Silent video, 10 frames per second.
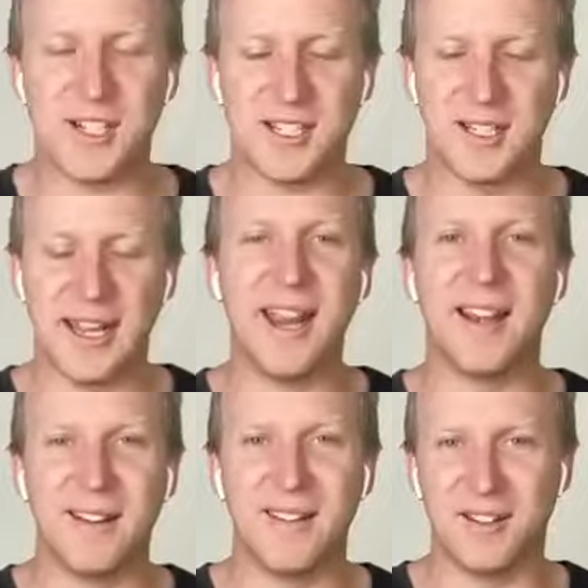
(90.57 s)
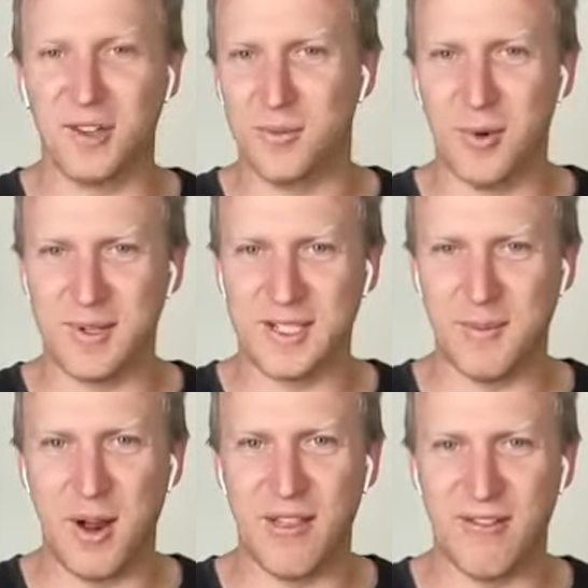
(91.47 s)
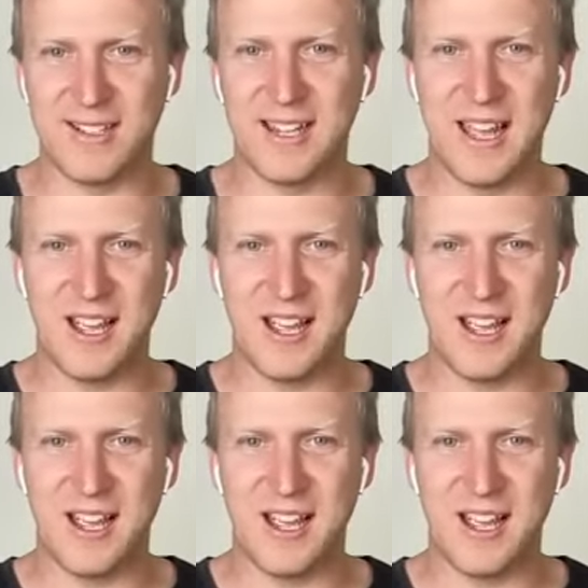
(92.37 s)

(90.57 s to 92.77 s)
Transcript: the land that God promised them either.